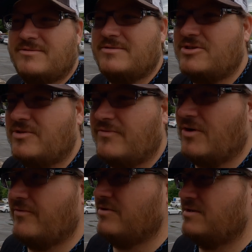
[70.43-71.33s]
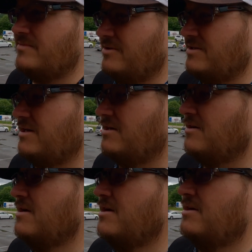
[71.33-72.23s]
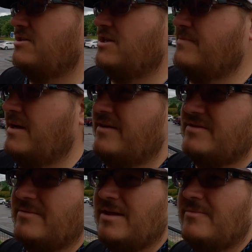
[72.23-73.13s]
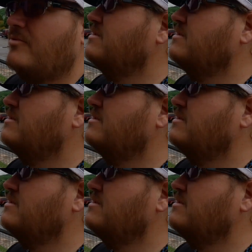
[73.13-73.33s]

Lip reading: It's too far for us to be able to tell. Just might have some of that, but we